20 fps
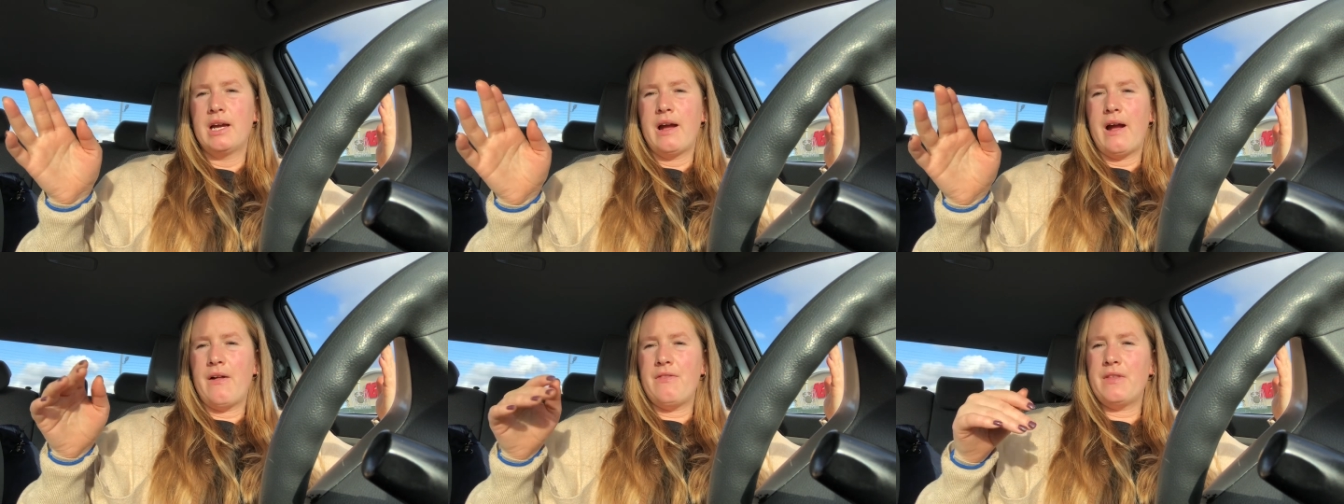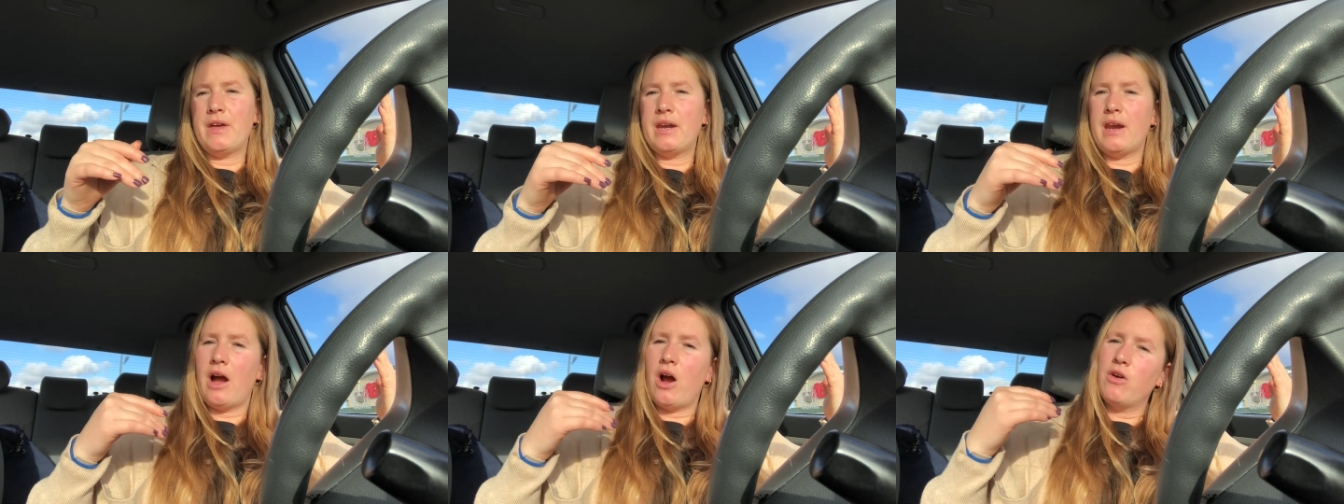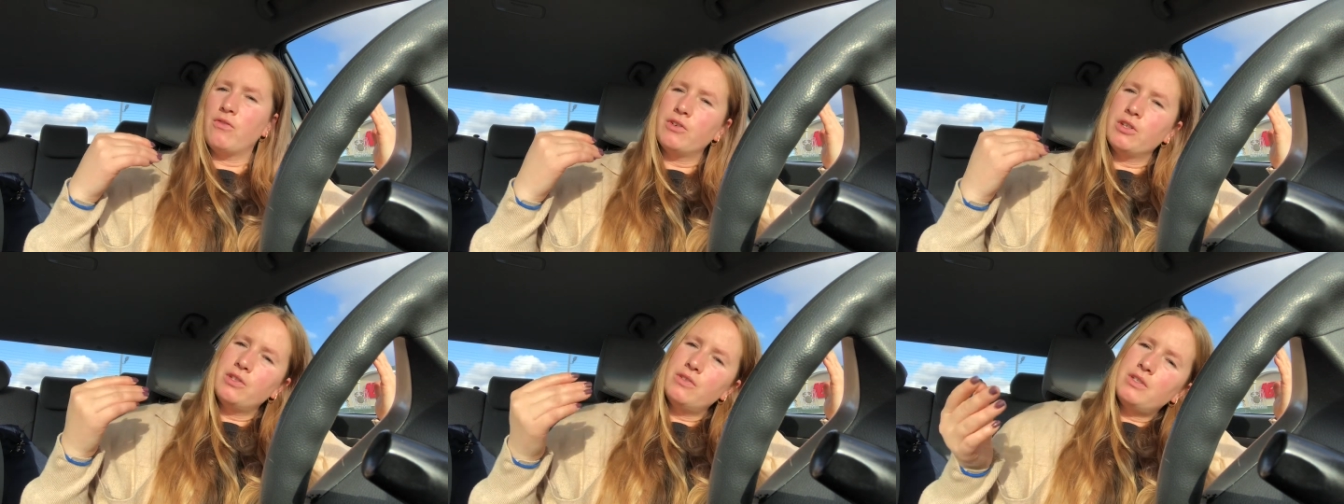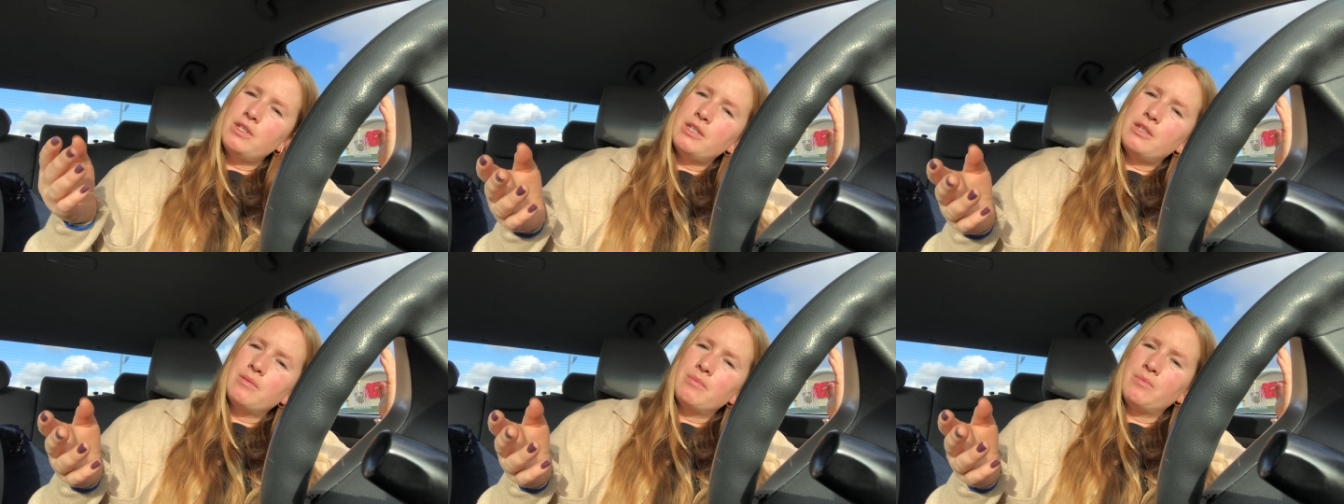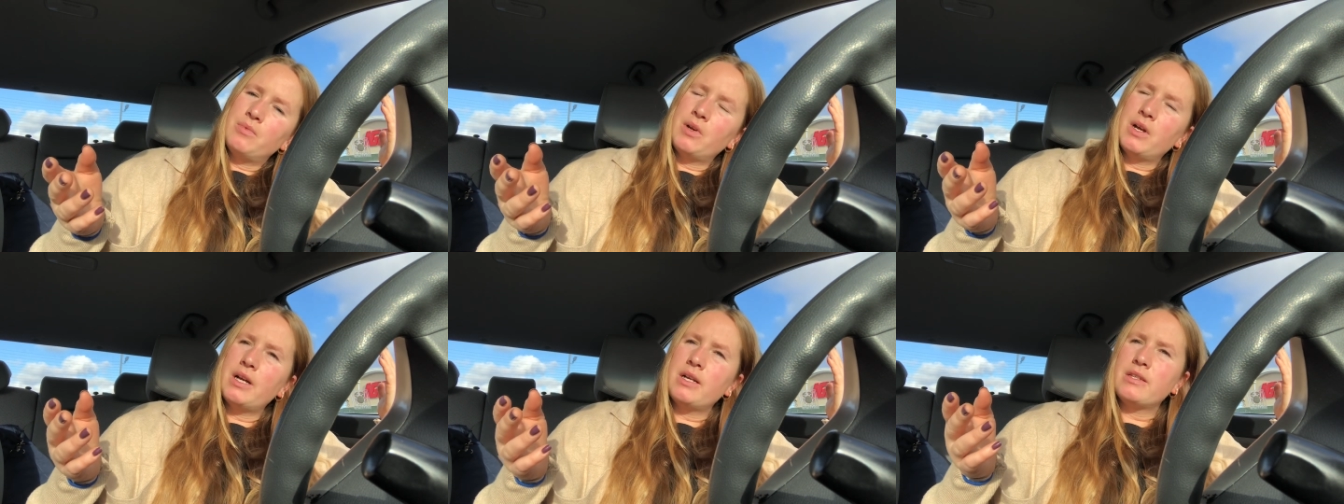and then however you
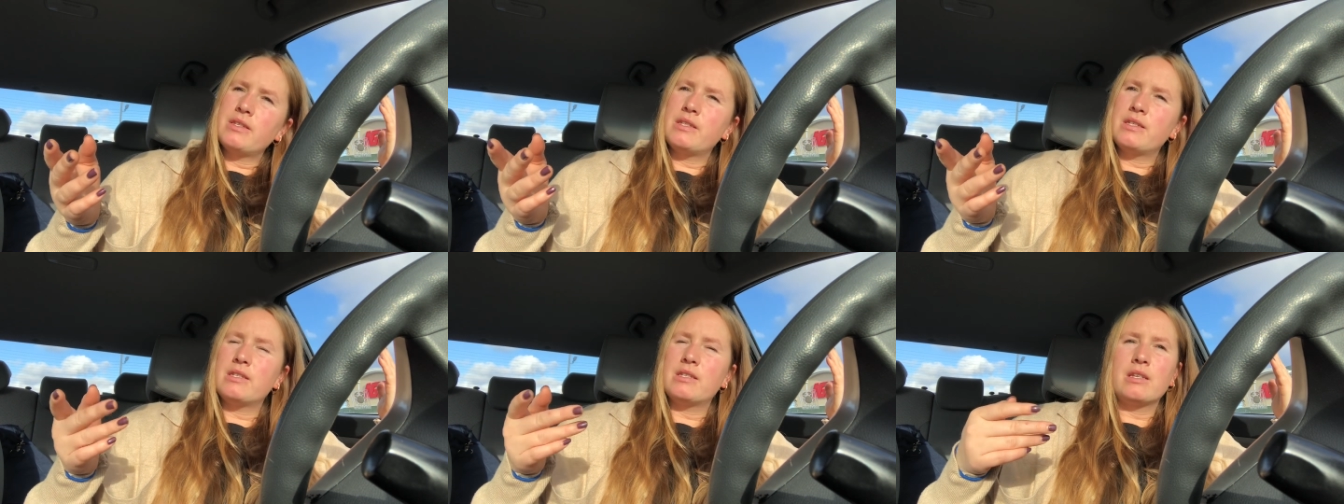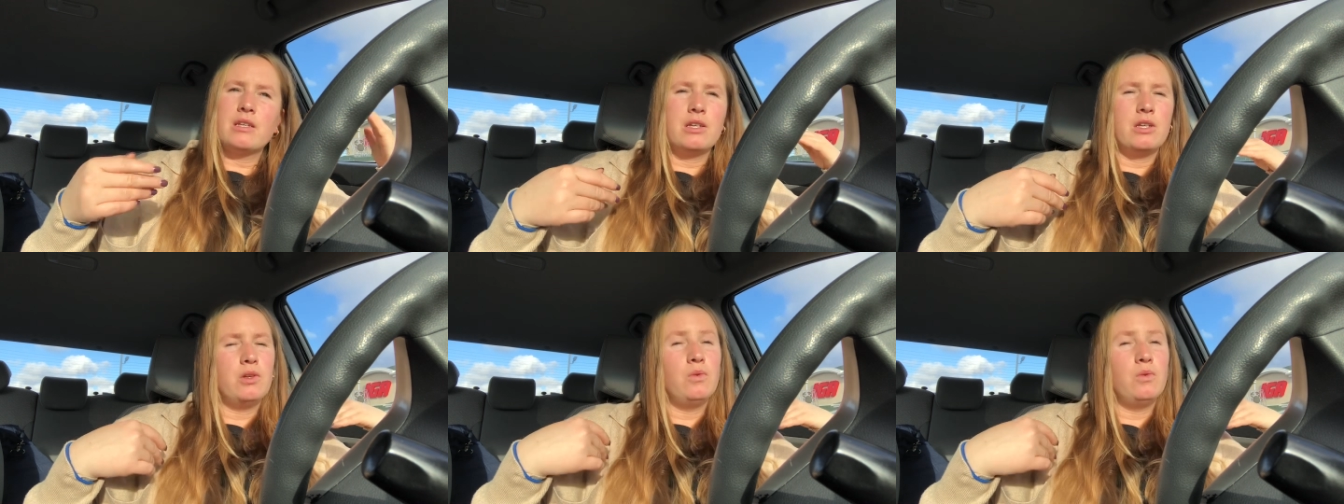decompress